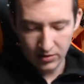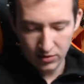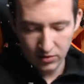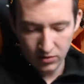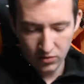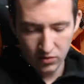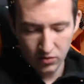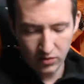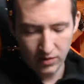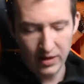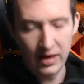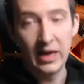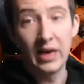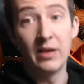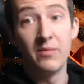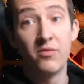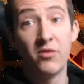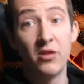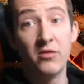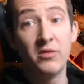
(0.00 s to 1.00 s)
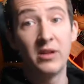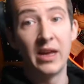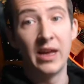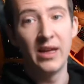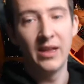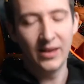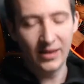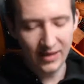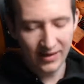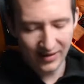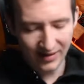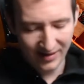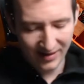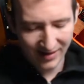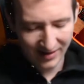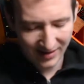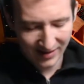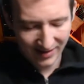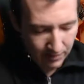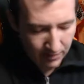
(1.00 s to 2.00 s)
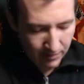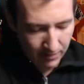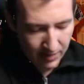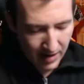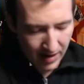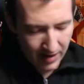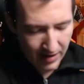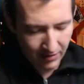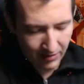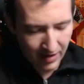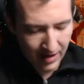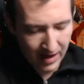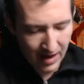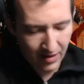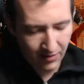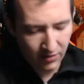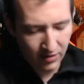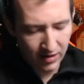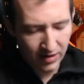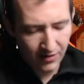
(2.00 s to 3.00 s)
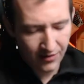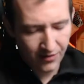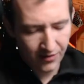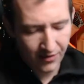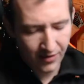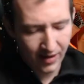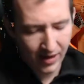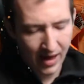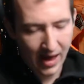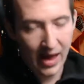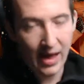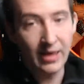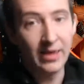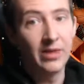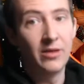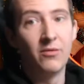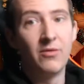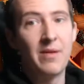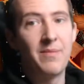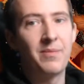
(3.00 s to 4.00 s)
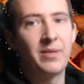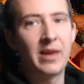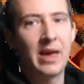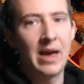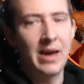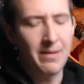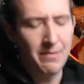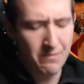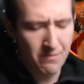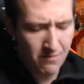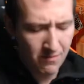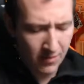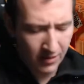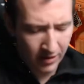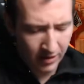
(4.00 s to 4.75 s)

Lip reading: ooh, I nearly broke it. By the way, I would have had the webcam